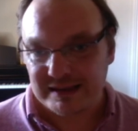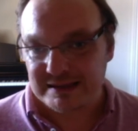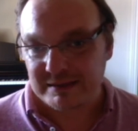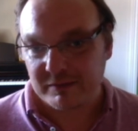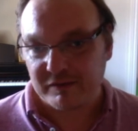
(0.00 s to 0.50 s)

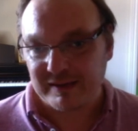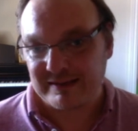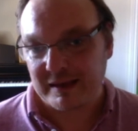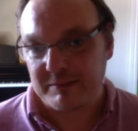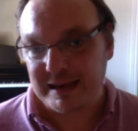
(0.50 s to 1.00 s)
some of its
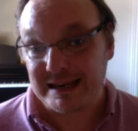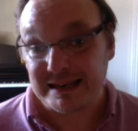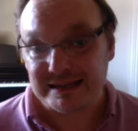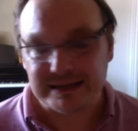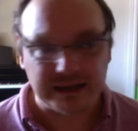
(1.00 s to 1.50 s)

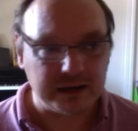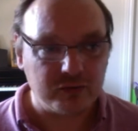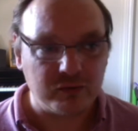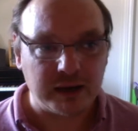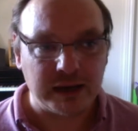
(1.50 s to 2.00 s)
immediacy.
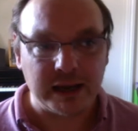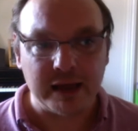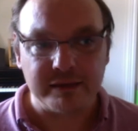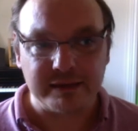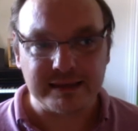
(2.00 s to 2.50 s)
Really, I
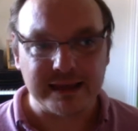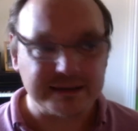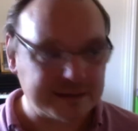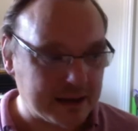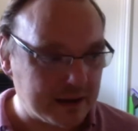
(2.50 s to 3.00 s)
think that's
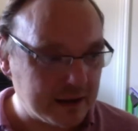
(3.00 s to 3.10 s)
the